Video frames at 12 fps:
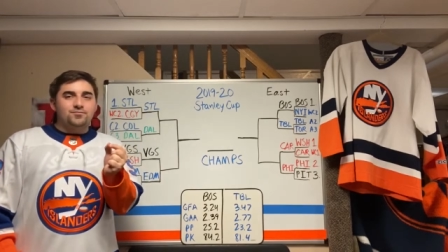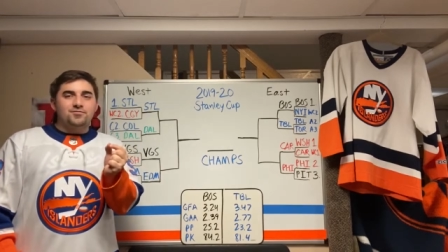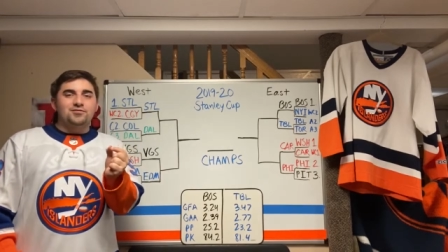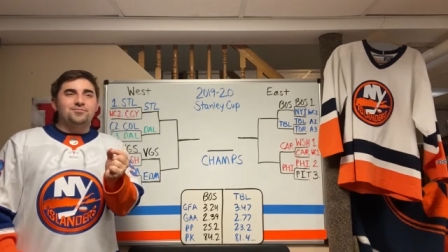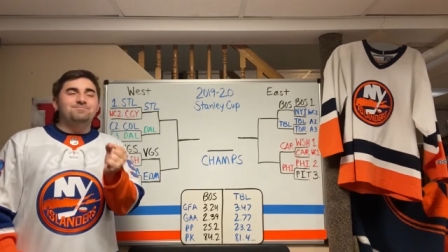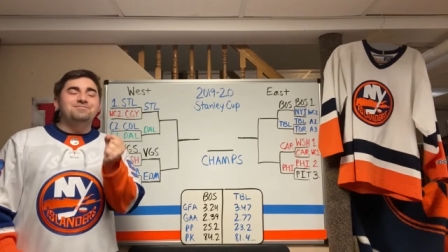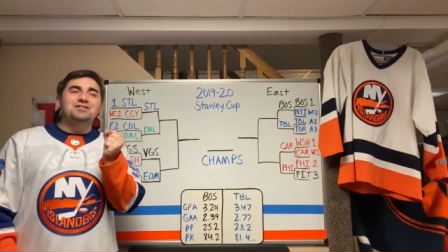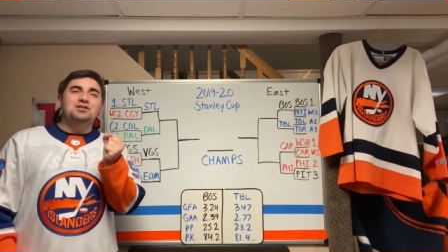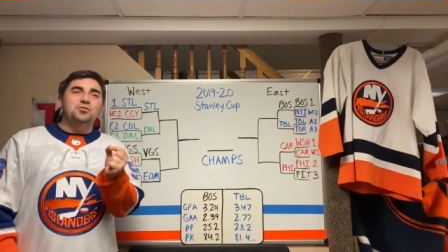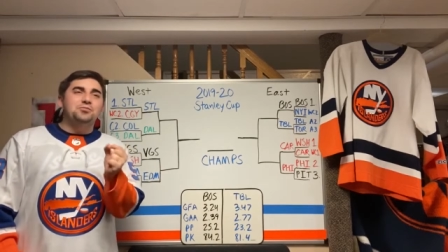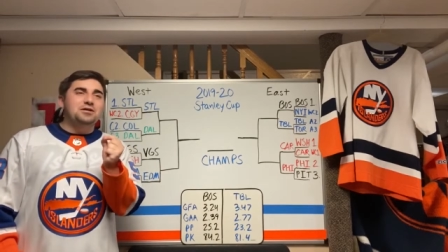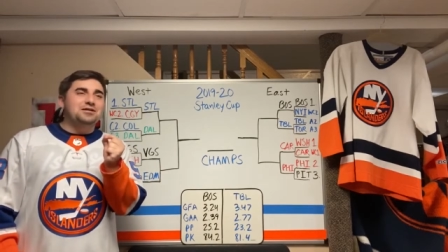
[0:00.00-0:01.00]
Little
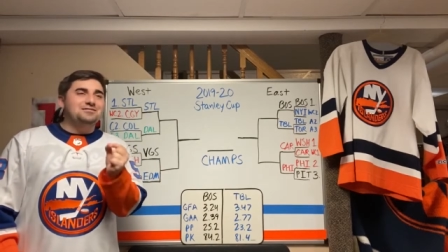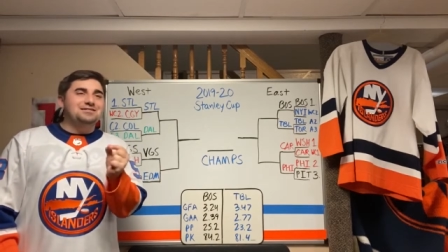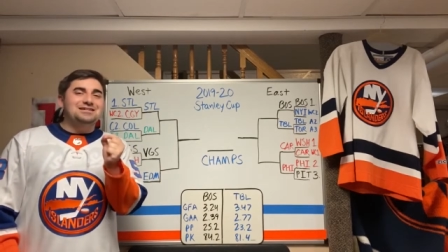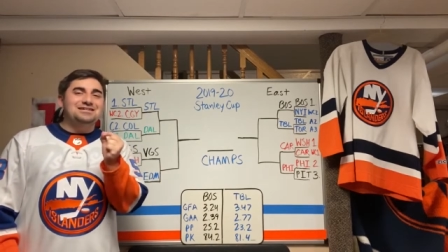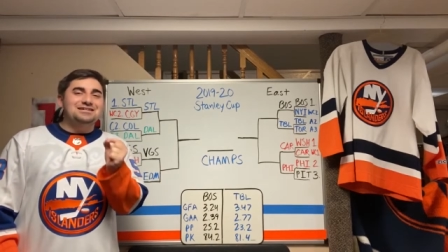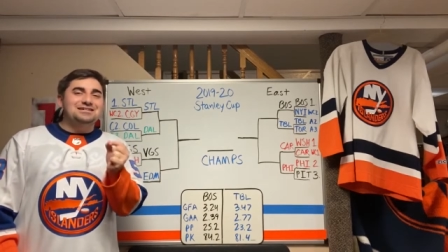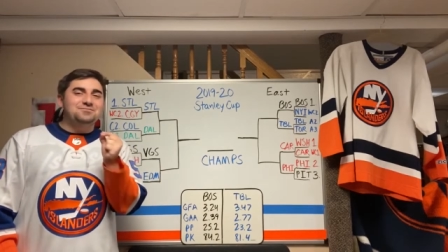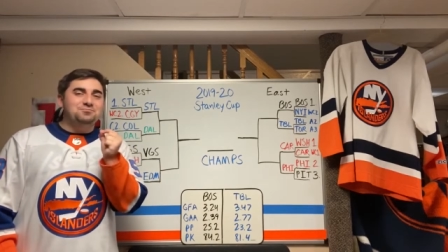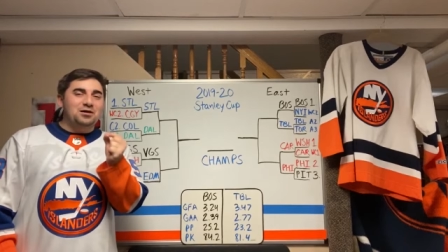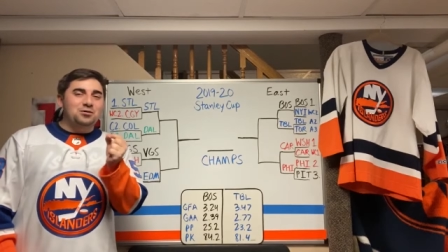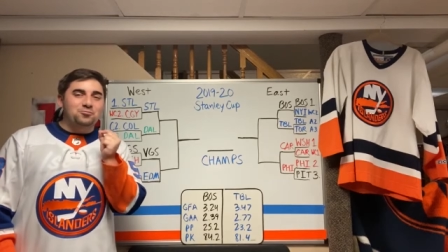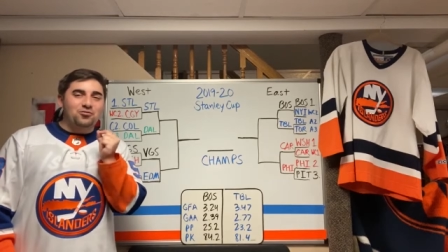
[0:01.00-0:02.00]
little bit uh,
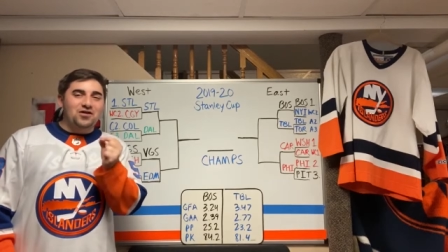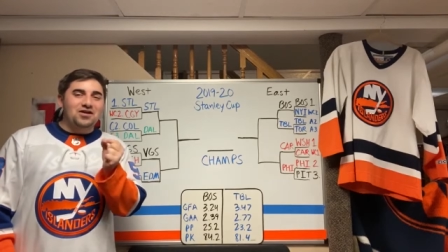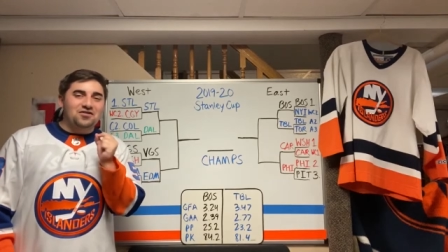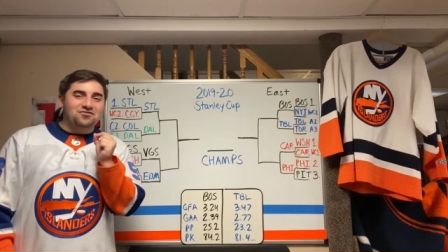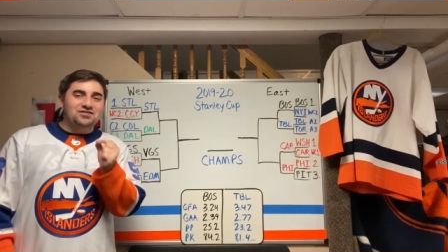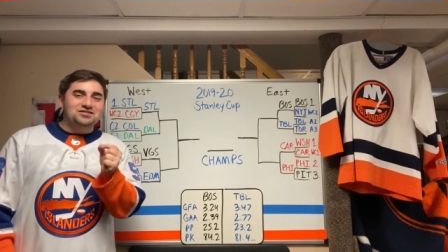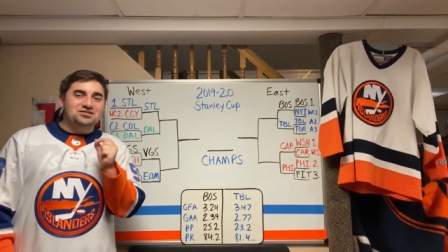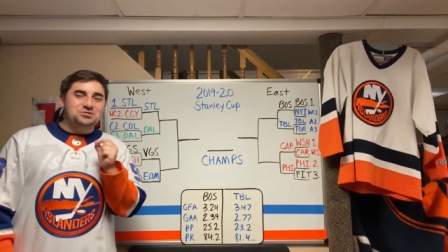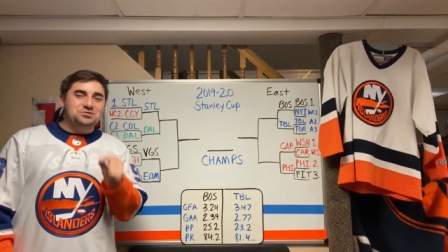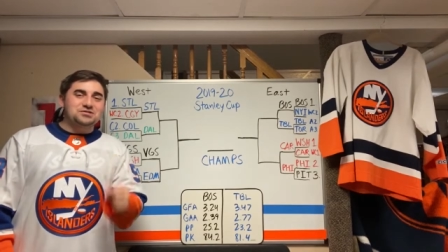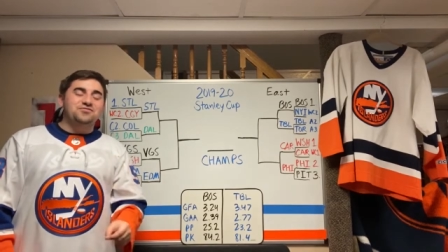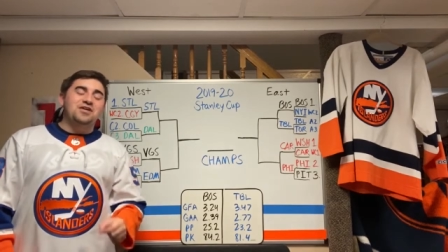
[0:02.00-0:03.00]
better playoff
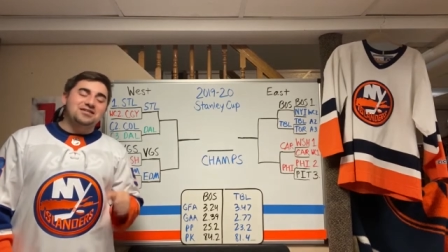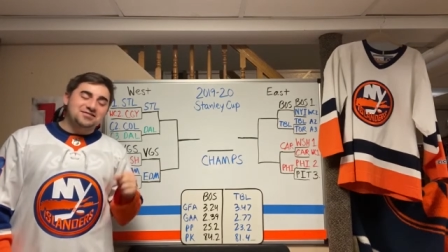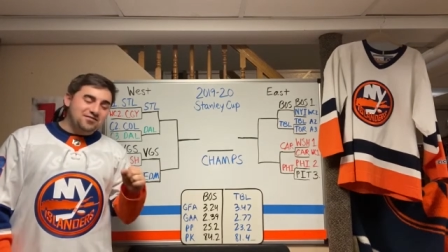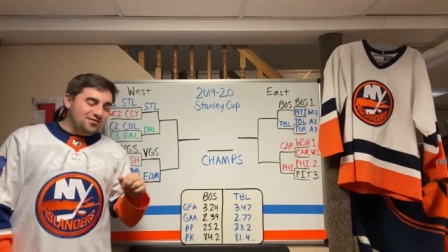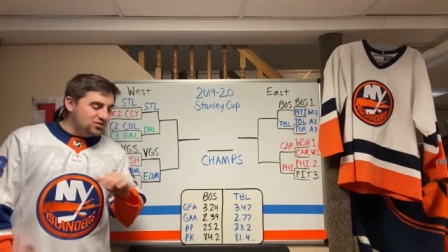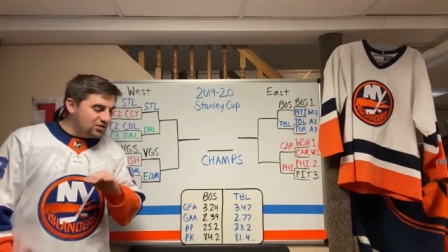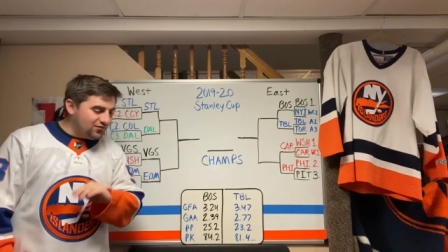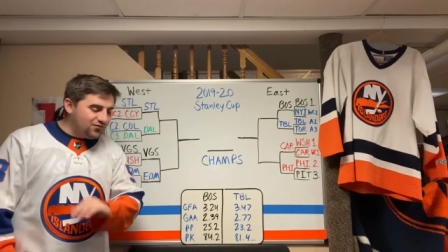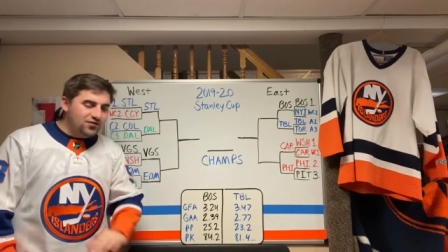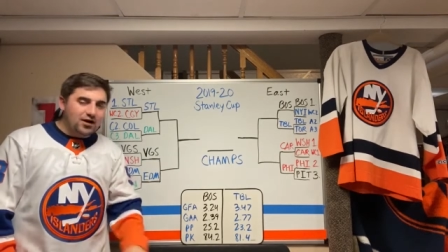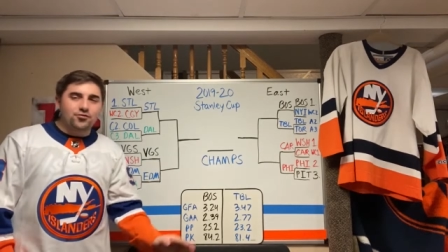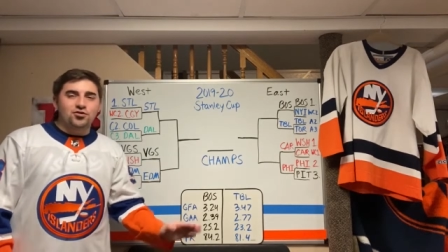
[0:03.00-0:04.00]
history. Vasilevskiy
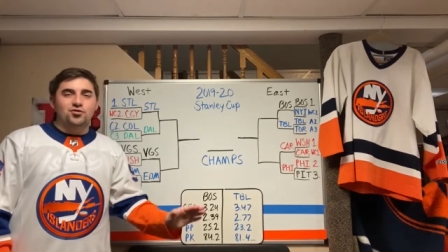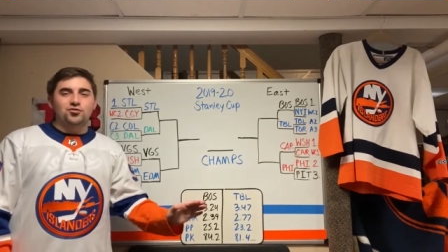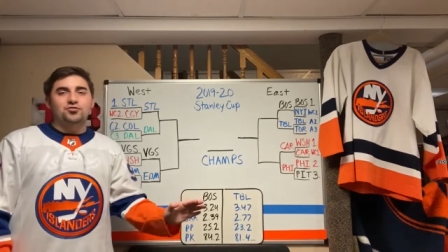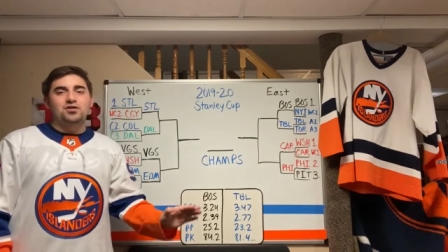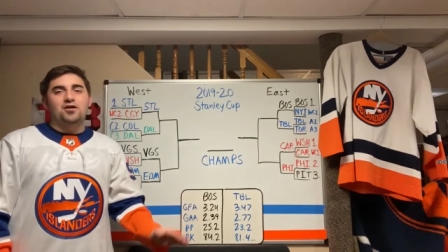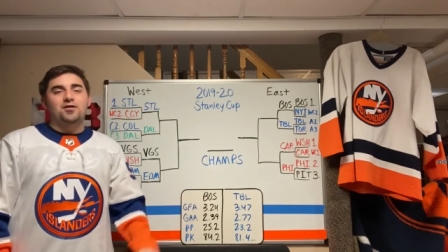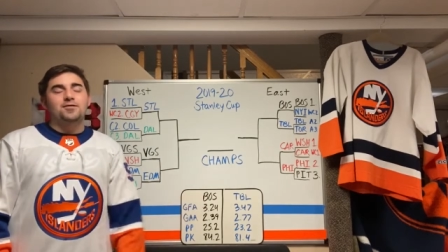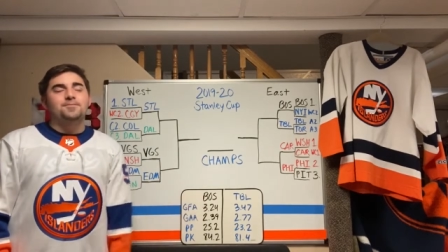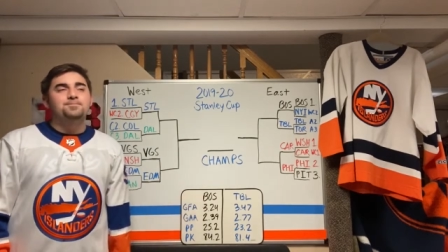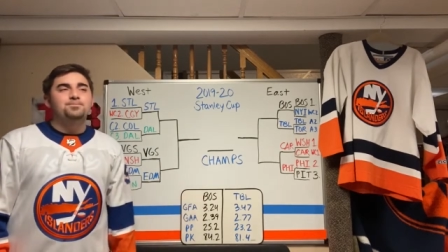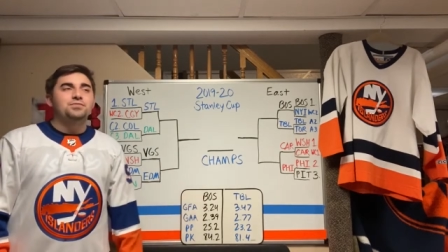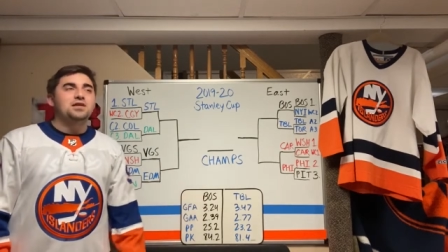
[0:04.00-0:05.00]
very early on.